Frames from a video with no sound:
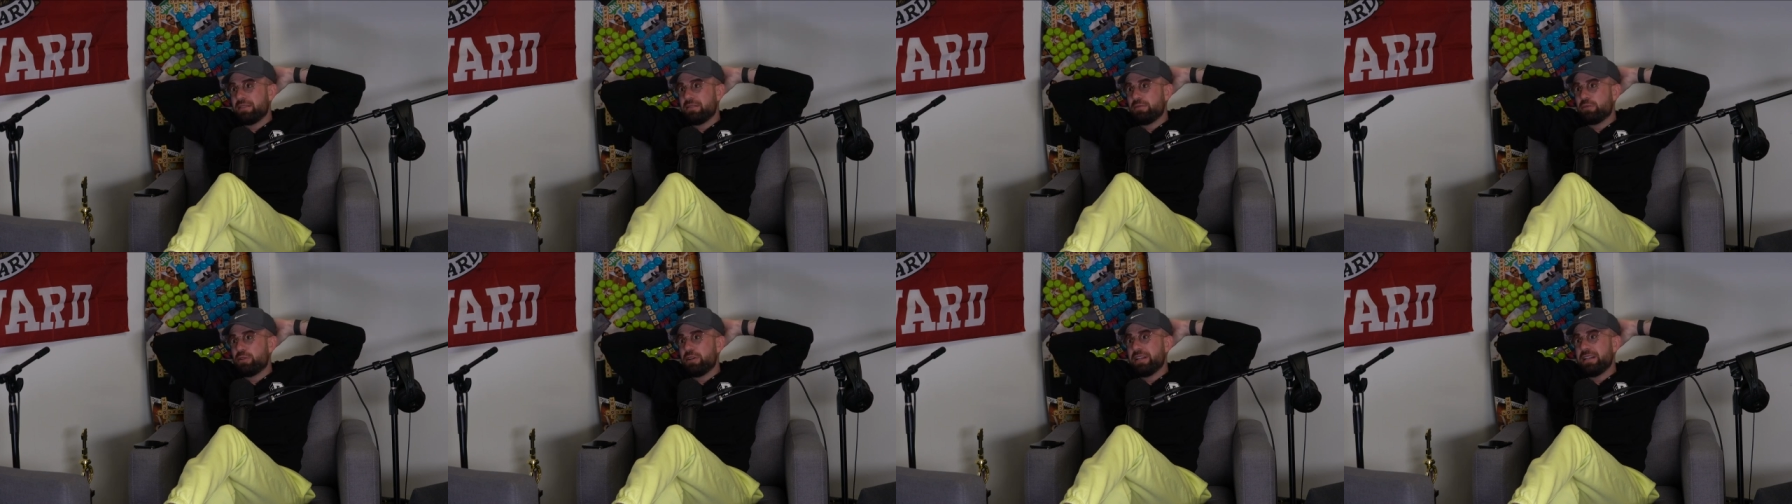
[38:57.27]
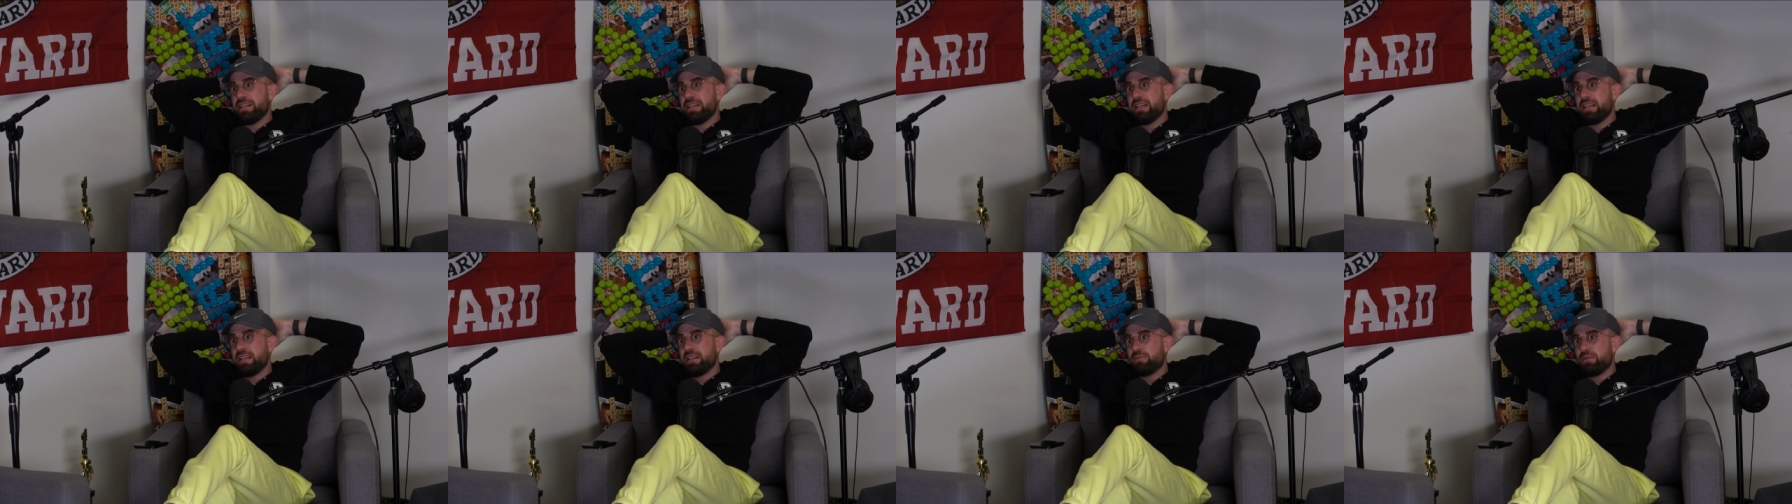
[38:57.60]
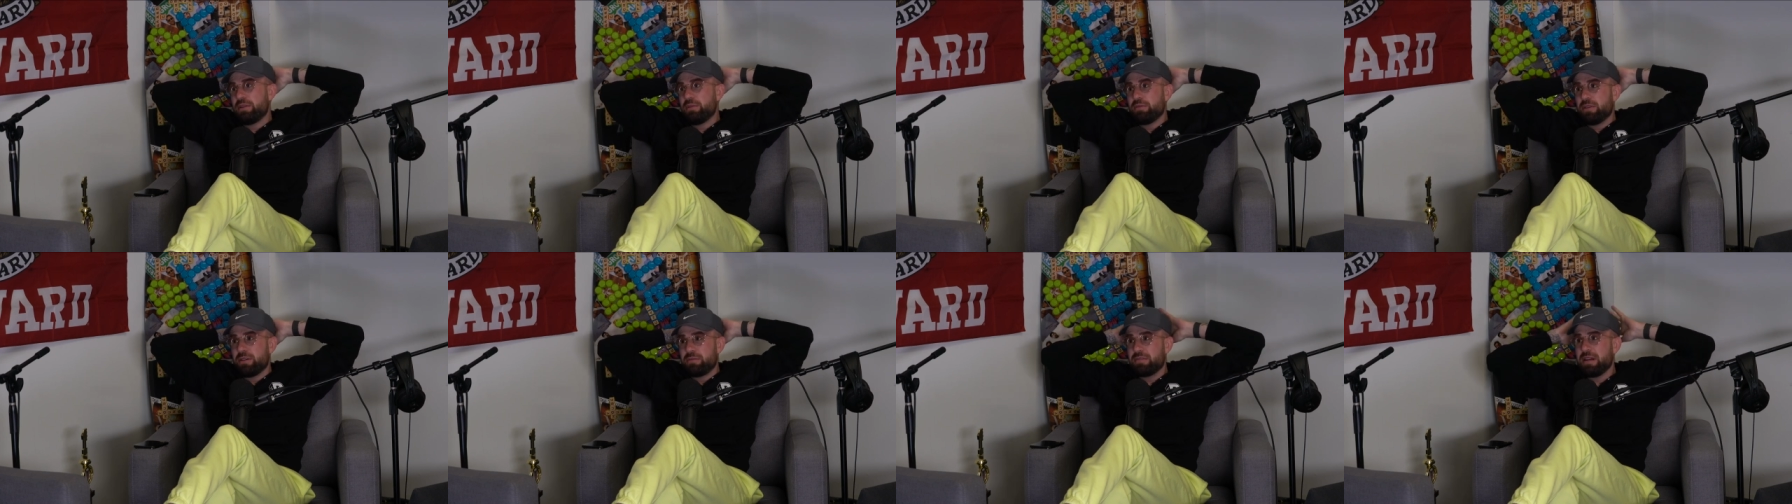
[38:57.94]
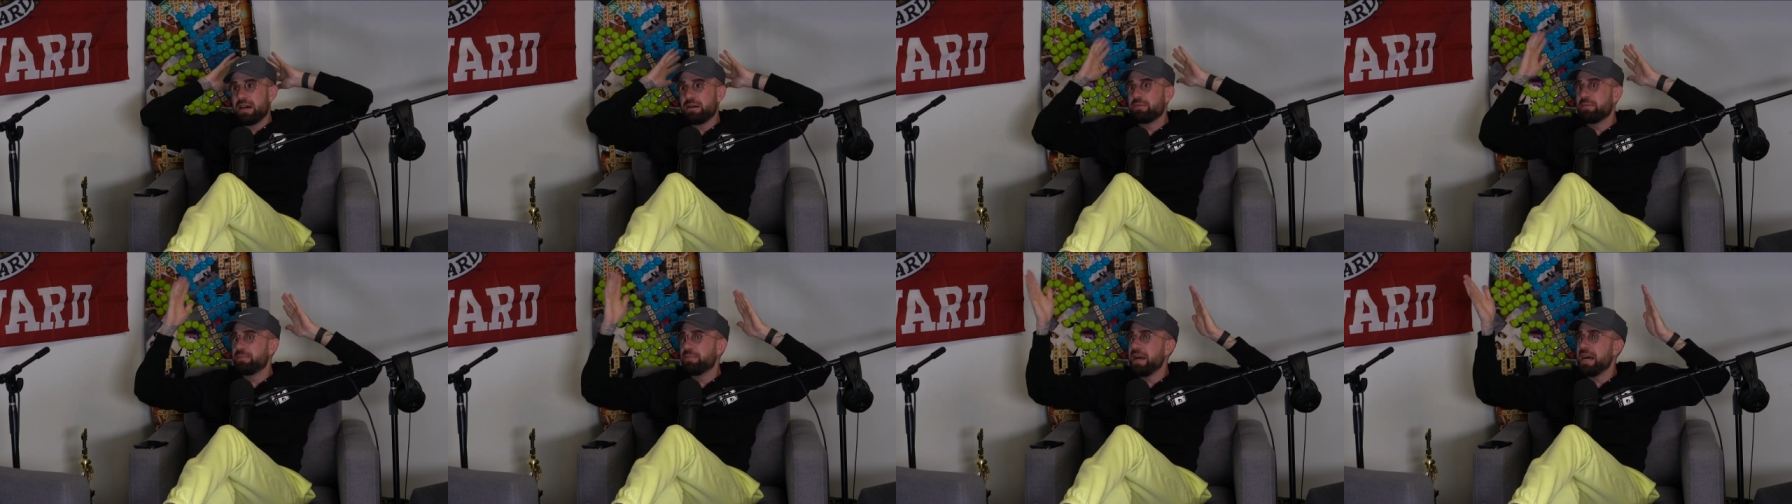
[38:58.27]
We're in yeah. need. We want
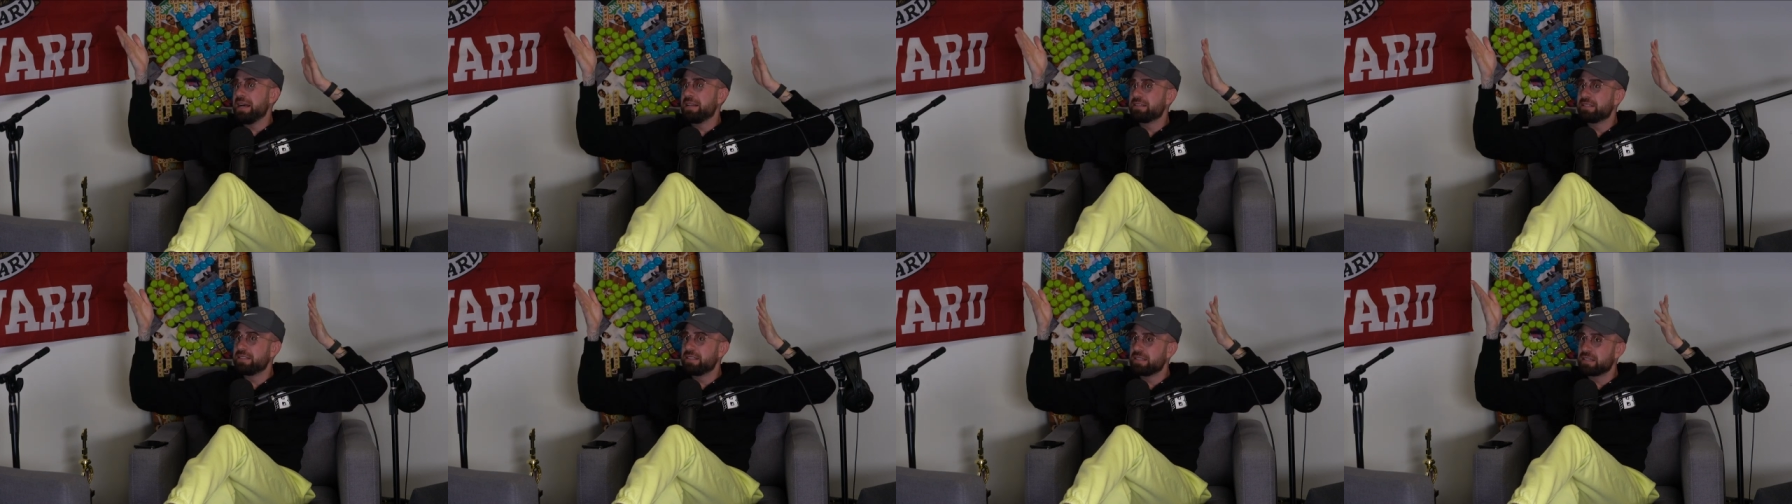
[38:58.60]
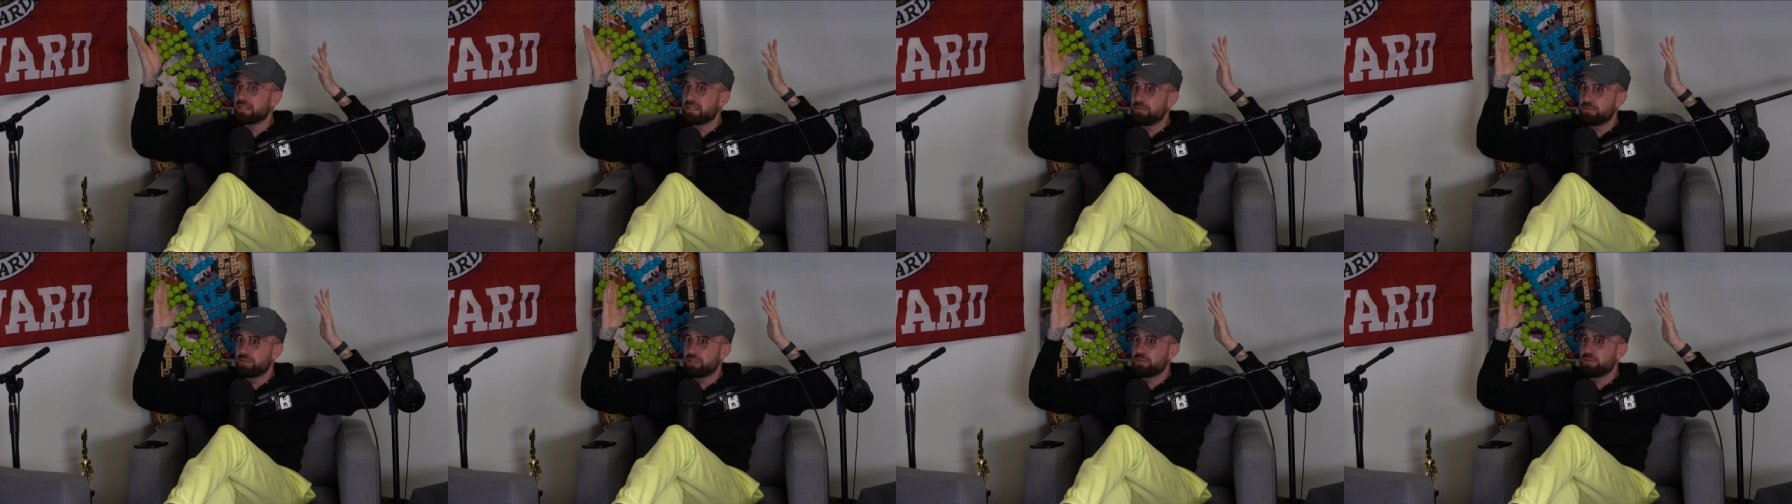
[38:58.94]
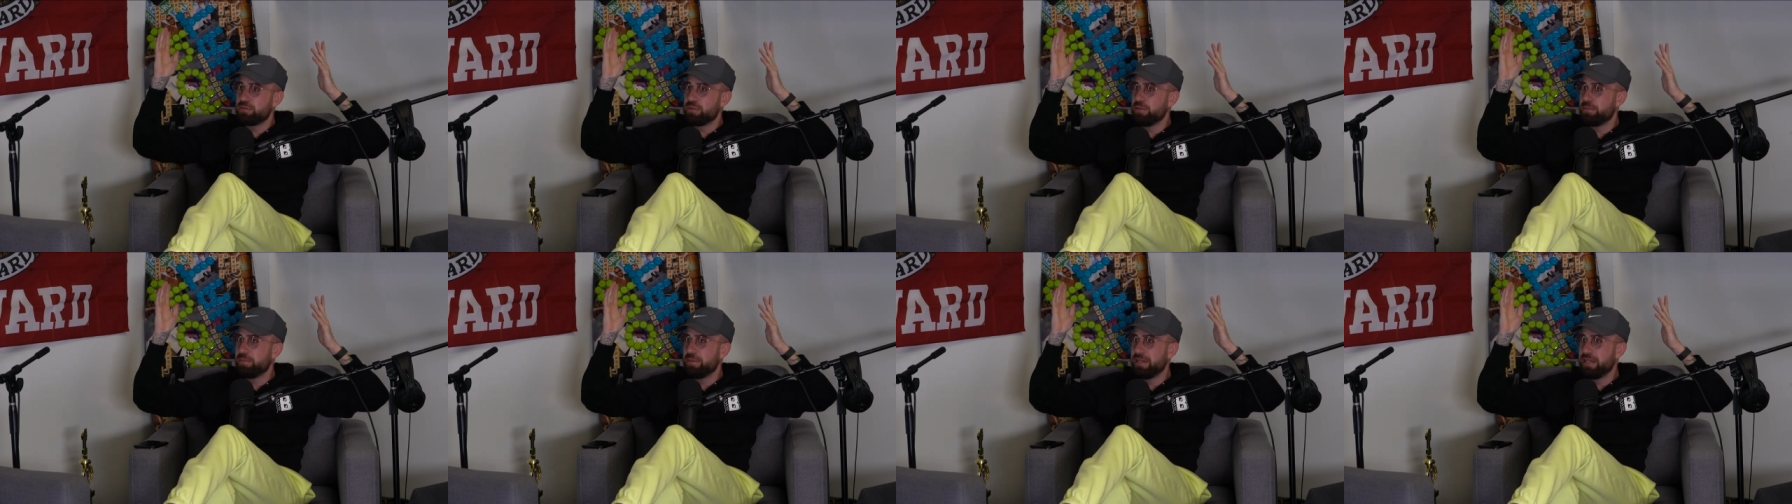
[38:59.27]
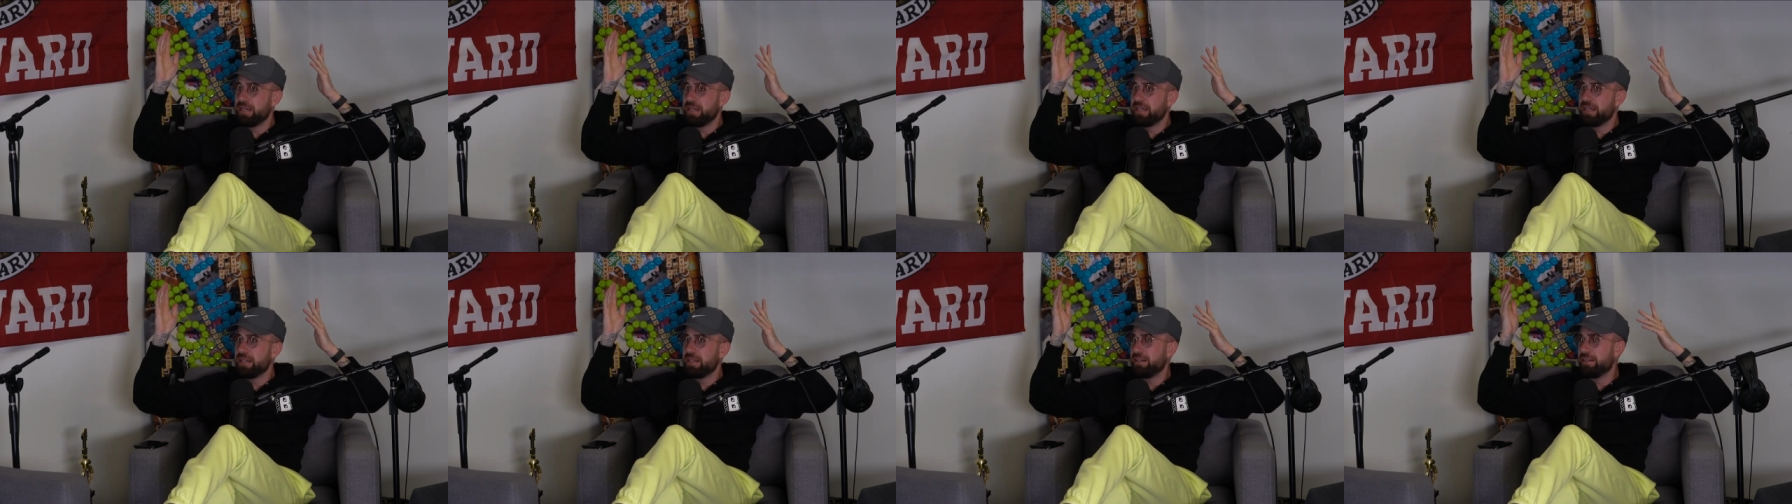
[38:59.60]
Robert Pattinson to come
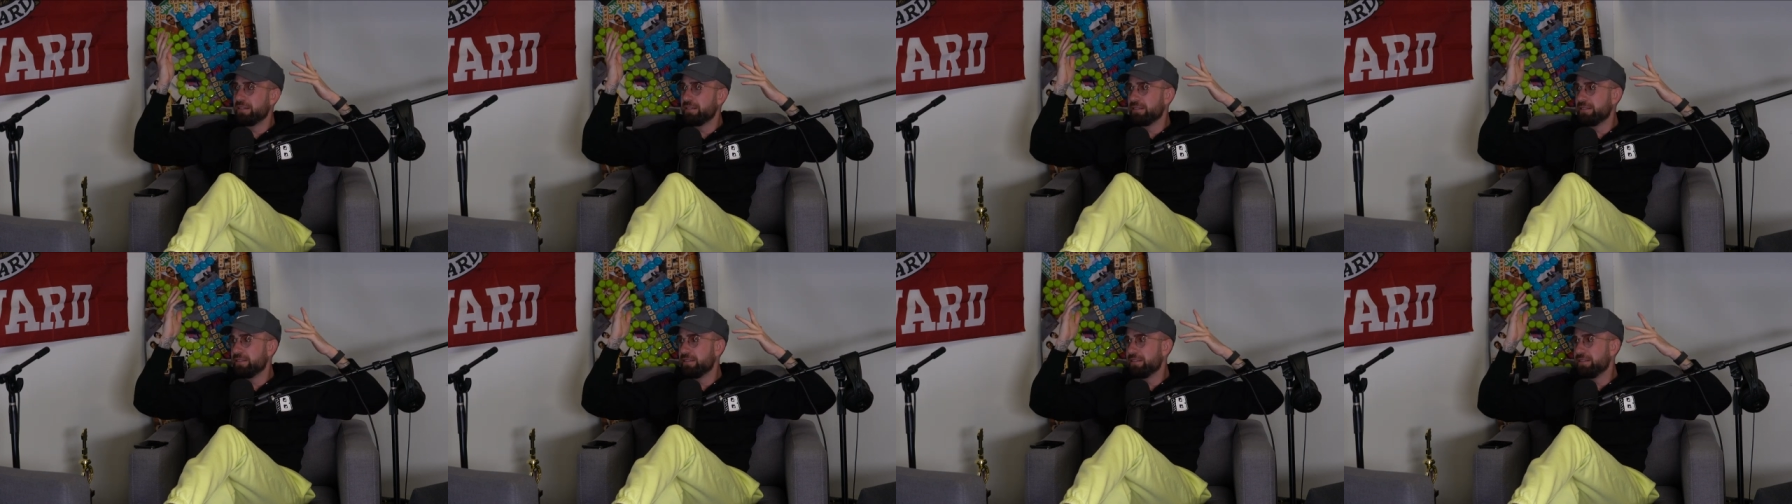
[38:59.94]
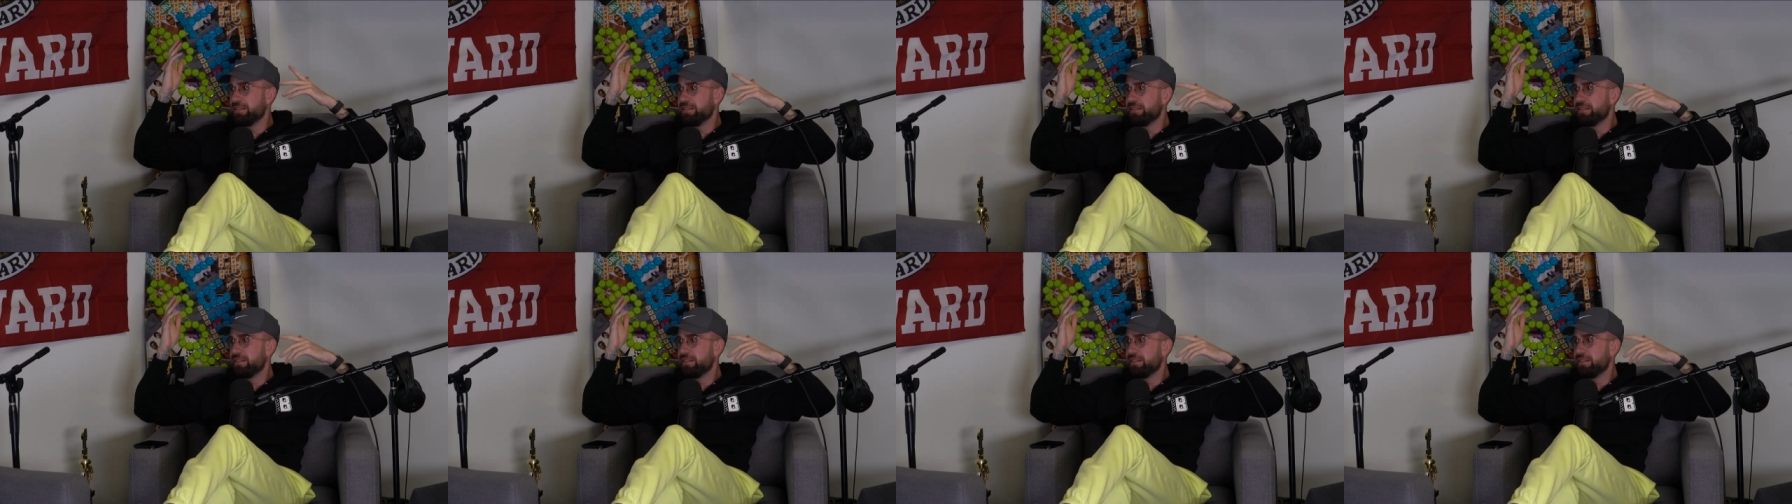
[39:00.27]
swooping in and